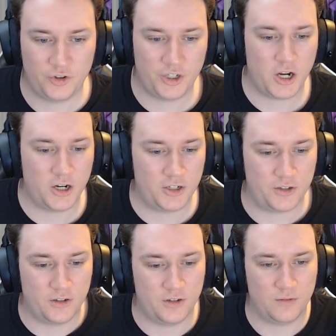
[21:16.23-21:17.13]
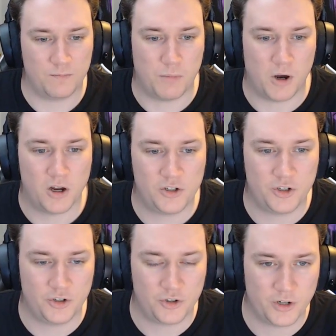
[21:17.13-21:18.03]
Char just
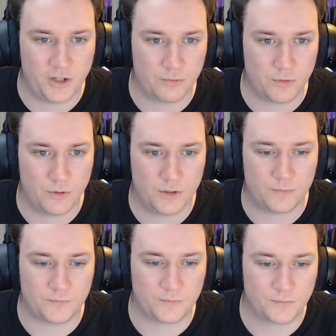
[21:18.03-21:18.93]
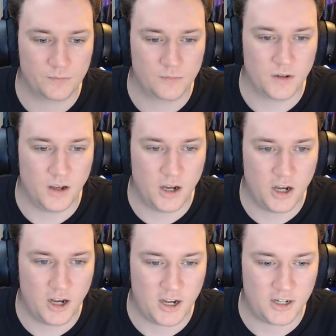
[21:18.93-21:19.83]
punches straight through it.
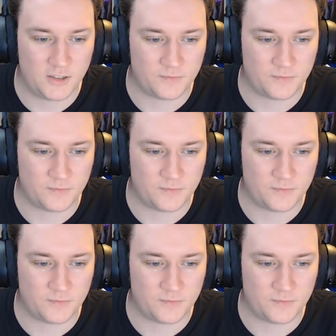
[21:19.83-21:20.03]
Ah.